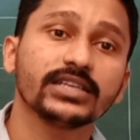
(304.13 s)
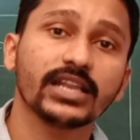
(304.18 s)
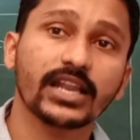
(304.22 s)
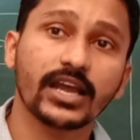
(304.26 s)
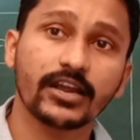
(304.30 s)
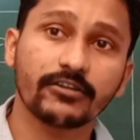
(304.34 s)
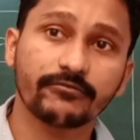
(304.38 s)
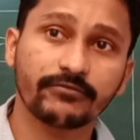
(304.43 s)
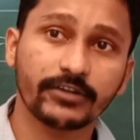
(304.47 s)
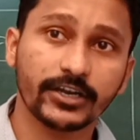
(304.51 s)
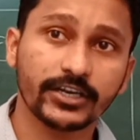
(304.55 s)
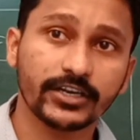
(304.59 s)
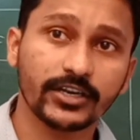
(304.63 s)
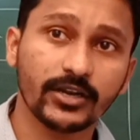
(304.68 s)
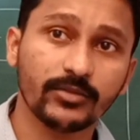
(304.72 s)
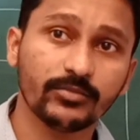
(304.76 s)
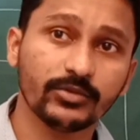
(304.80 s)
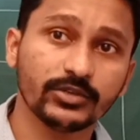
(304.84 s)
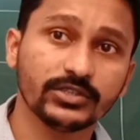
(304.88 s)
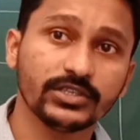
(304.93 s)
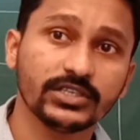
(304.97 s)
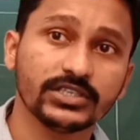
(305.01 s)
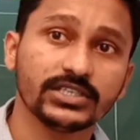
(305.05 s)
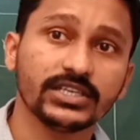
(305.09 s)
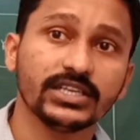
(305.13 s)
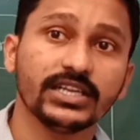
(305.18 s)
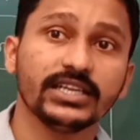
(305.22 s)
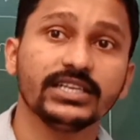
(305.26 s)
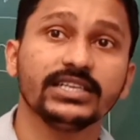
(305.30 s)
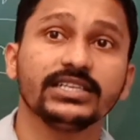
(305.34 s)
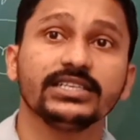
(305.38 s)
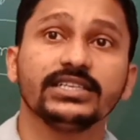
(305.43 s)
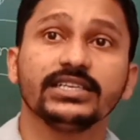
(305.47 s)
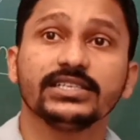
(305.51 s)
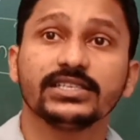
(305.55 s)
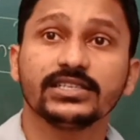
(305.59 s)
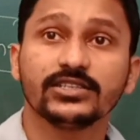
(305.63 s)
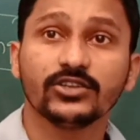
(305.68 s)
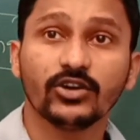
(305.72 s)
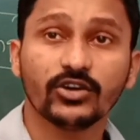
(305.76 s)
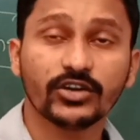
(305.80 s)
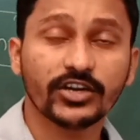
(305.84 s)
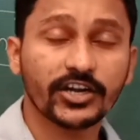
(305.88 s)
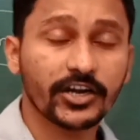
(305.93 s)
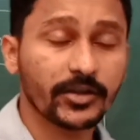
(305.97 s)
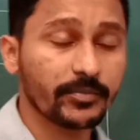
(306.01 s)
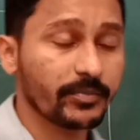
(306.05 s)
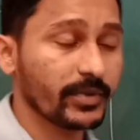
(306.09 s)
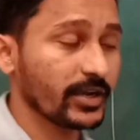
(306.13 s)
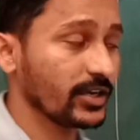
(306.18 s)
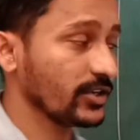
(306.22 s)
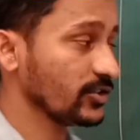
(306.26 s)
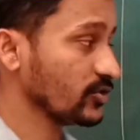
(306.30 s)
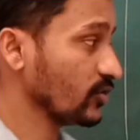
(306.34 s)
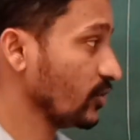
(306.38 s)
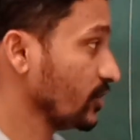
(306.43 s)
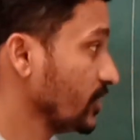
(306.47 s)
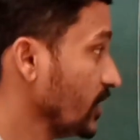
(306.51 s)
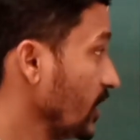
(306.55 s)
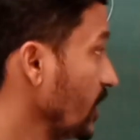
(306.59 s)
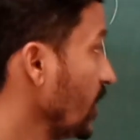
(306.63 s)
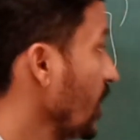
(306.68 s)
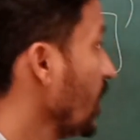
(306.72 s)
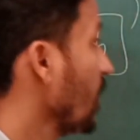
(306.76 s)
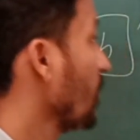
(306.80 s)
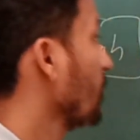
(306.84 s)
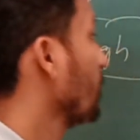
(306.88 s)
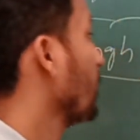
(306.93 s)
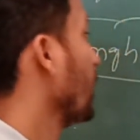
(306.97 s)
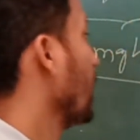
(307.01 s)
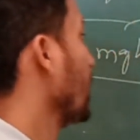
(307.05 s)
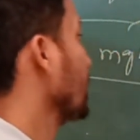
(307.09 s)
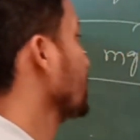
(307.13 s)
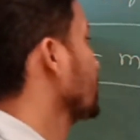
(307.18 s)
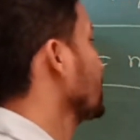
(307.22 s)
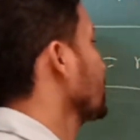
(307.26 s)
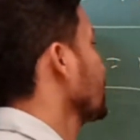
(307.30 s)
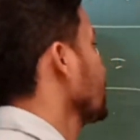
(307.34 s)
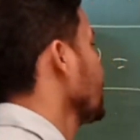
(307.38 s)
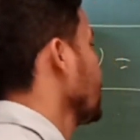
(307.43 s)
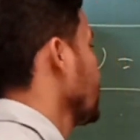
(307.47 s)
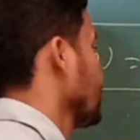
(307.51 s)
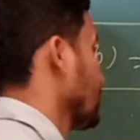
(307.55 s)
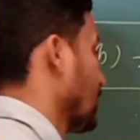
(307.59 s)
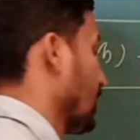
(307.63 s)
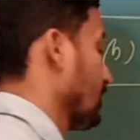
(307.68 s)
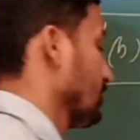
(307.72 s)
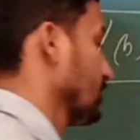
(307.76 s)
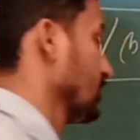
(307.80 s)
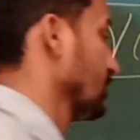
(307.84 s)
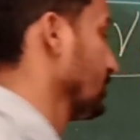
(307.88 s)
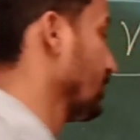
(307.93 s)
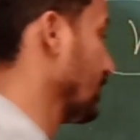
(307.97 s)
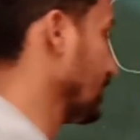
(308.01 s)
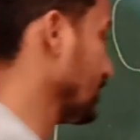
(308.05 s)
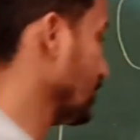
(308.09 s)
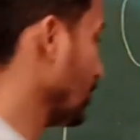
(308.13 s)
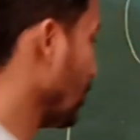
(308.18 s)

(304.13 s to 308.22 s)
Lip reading: and final position, and it does not depends on the path traveled by the